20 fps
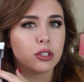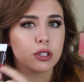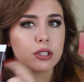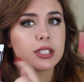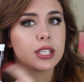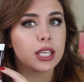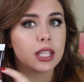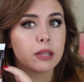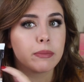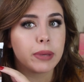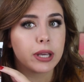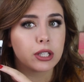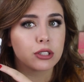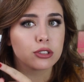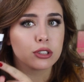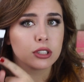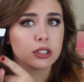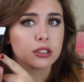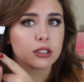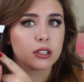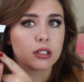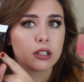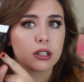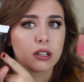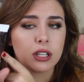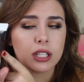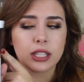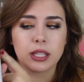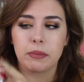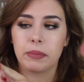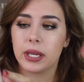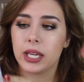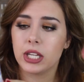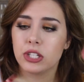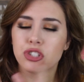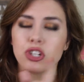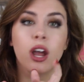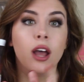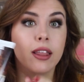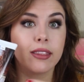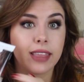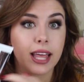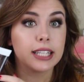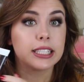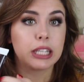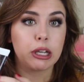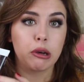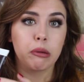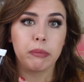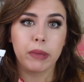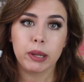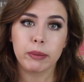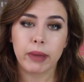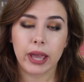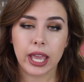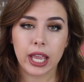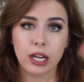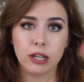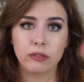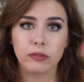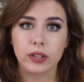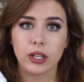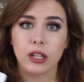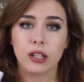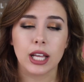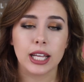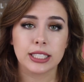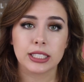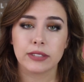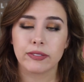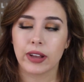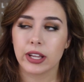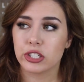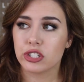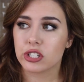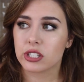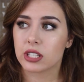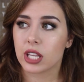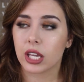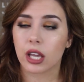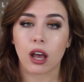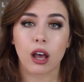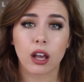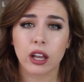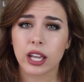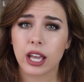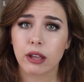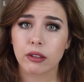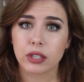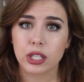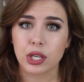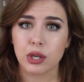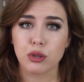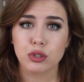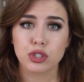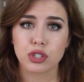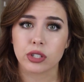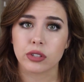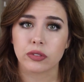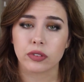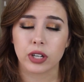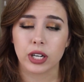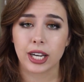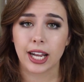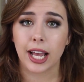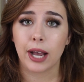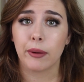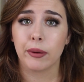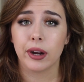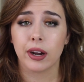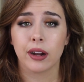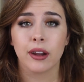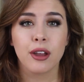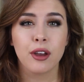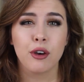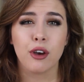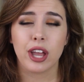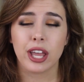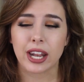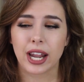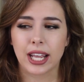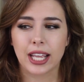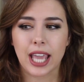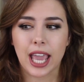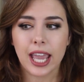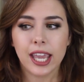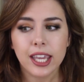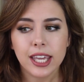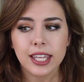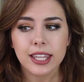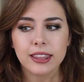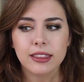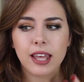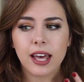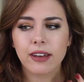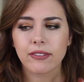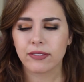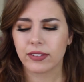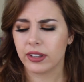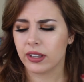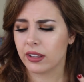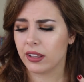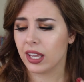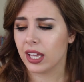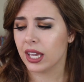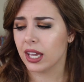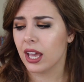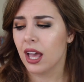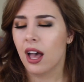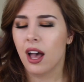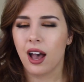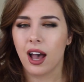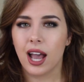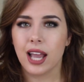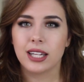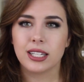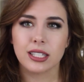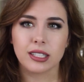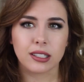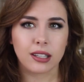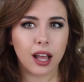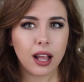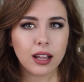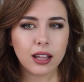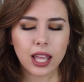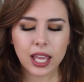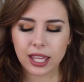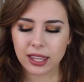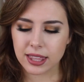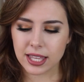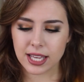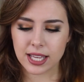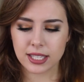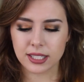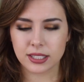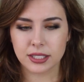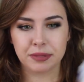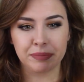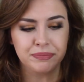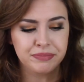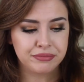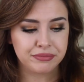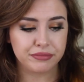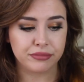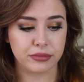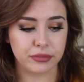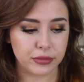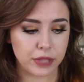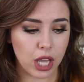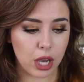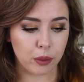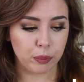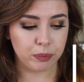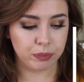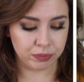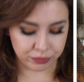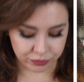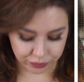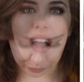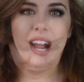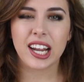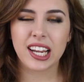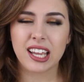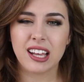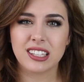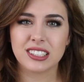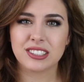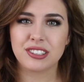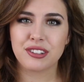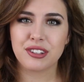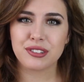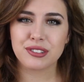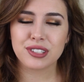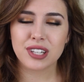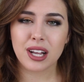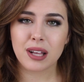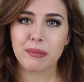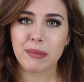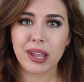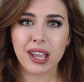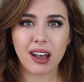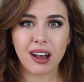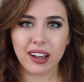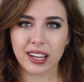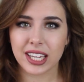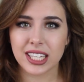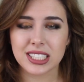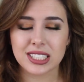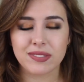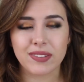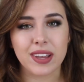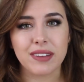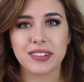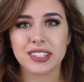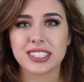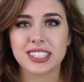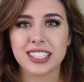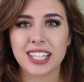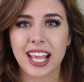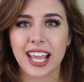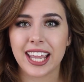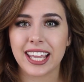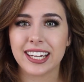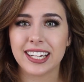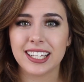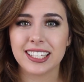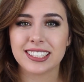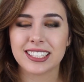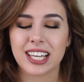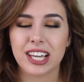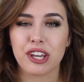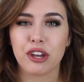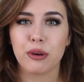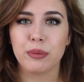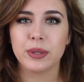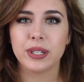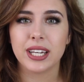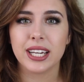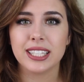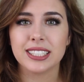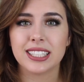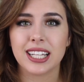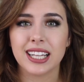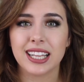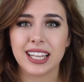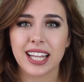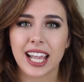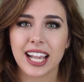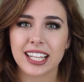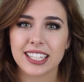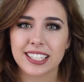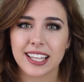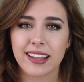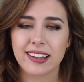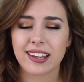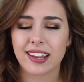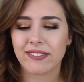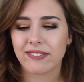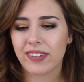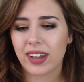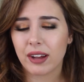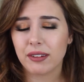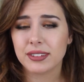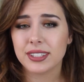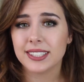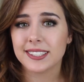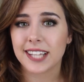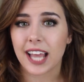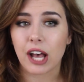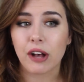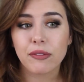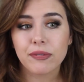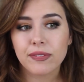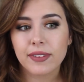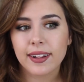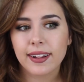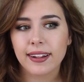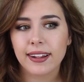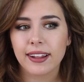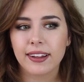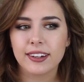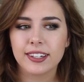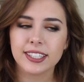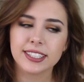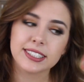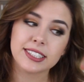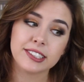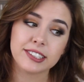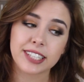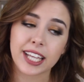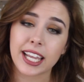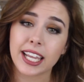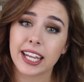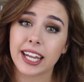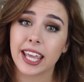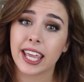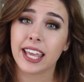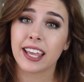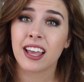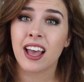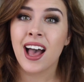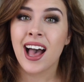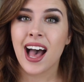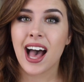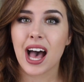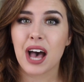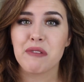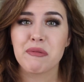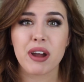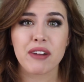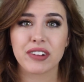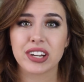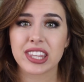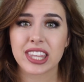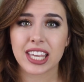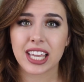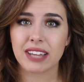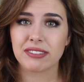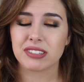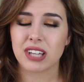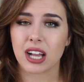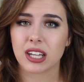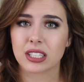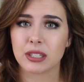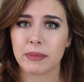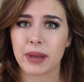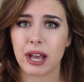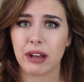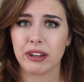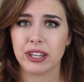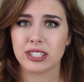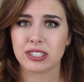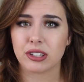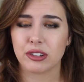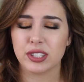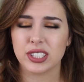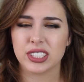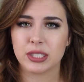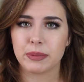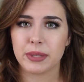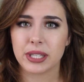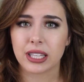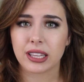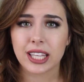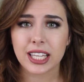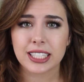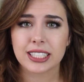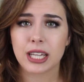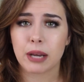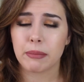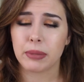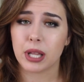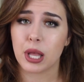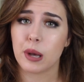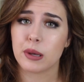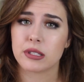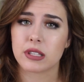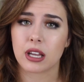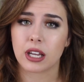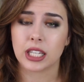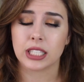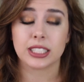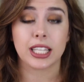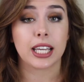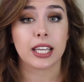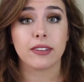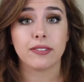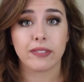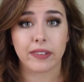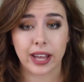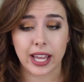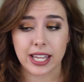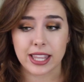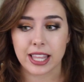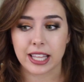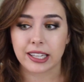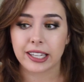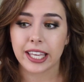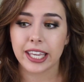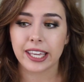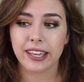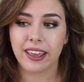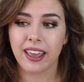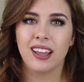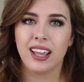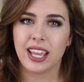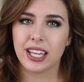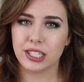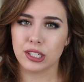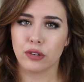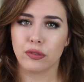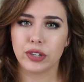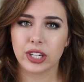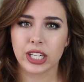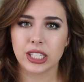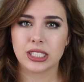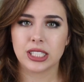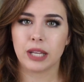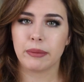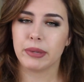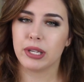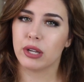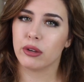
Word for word: you see in the picture, it's a girl at the beach. That's how it made my hair feel, as if I just like hung out in the ocean for an hour, and I hate that feeling. I did not like this. No. Alright y'all, so those are all my August favorites and hateds. I hope you guys liked it and found it helpful or entertaining. Everything I talked about is going to be linked down below as long as I can find the link. And don't forget to let me